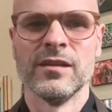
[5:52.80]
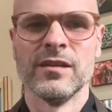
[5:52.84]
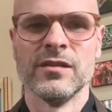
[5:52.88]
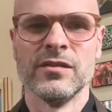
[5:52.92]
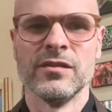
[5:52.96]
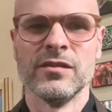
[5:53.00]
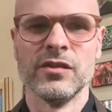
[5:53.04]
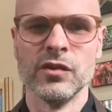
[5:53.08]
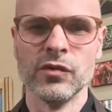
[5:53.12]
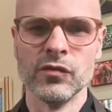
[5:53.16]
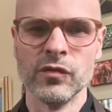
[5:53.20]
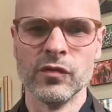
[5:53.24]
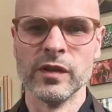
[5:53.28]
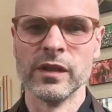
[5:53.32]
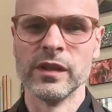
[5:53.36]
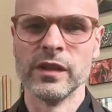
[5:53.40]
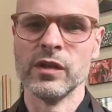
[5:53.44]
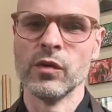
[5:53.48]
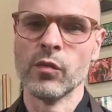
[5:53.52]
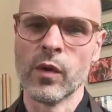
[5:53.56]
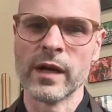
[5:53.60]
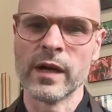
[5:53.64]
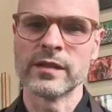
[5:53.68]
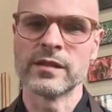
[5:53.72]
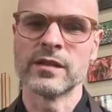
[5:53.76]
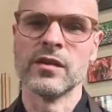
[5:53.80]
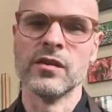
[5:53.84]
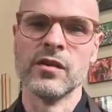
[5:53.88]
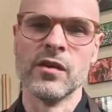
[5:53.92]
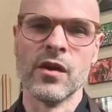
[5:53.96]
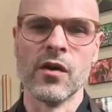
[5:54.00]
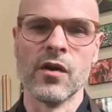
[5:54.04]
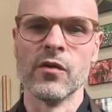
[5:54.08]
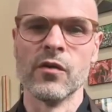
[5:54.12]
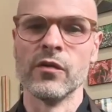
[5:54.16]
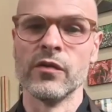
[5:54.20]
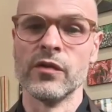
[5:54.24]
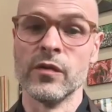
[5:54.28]
Do you really want to
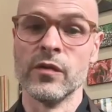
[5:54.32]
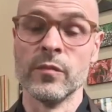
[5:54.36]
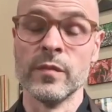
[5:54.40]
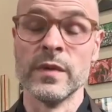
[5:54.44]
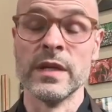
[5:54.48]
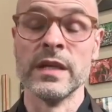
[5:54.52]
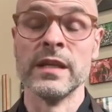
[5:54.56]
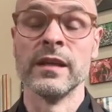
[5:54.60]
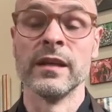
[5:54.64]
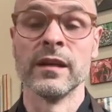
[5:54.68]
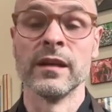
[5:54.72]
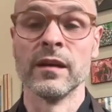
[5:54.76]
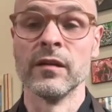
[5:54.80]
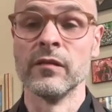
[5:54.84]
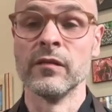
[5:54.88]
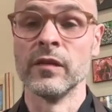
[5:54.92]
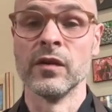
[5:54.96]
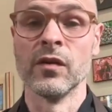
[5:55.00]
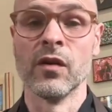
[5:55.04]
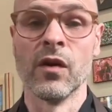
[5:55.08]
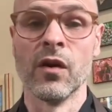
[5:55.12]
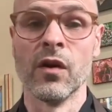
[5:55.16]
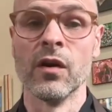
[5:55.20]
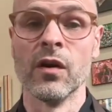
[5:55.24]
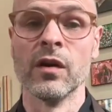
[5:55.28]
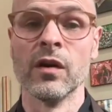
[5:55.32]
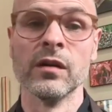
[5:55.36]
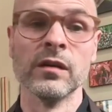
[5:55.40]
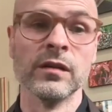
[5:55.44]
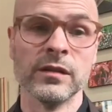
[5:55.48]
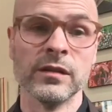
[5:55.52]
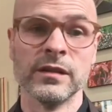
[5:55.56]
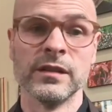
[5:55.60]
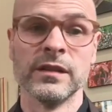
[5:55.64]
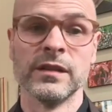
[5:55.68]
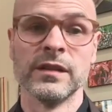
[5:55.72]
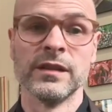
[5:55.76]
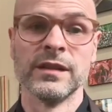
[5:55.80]
know the meaning of it all?
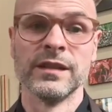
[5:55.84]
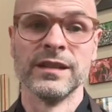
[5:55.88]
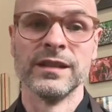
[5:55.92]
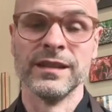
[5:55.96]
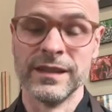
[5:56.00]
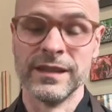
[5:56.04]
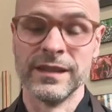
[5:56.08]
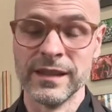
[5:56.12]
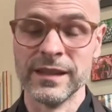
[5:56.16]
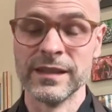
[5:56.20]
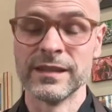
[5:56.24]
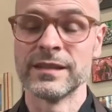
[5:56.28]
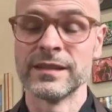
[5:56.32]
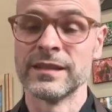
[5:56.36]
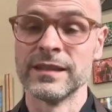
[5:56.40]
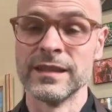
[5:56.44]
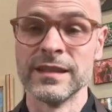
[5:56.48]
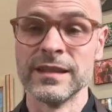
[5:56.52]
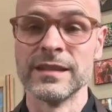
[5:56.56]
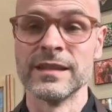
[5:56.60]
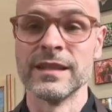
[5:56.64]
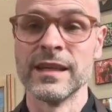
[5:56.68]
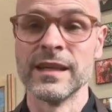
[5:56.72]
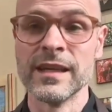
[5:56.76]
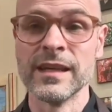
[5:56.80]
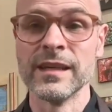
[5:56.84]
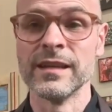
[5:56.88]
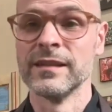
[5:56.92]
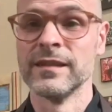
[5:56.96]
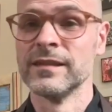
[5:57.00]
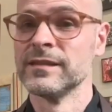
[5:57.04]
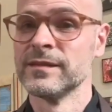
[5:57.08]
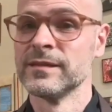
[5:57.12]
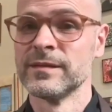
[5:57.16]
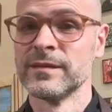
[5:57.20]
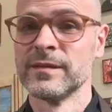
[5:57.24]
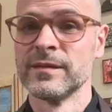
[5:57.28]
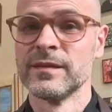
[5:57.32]
This is it.
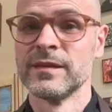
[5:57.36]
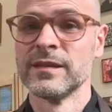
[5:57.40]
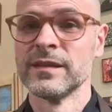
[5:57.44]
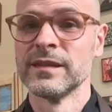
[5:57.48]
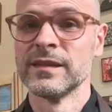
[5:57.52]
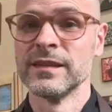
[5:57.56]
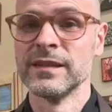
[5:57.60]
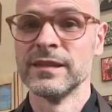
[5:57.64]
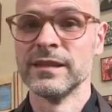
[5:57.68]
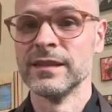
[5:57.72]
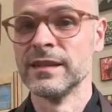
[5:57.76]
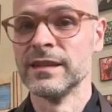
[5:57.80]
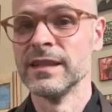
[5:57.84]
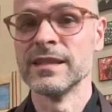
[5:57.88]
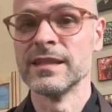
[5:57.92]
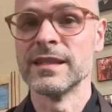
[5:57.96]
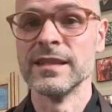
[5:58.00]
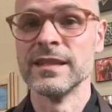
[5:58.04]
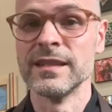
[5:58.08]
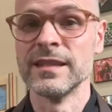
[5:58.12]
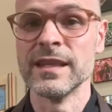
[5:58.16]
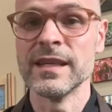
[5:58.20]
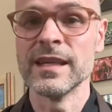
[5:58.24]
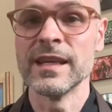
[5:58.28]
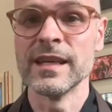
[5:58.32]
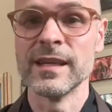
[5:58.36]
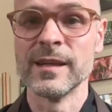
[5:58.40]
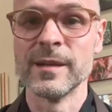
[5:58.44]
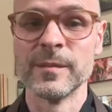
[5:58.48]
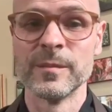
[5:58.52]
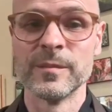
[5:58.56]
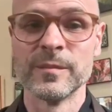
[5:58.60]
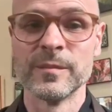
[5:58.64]
This is it.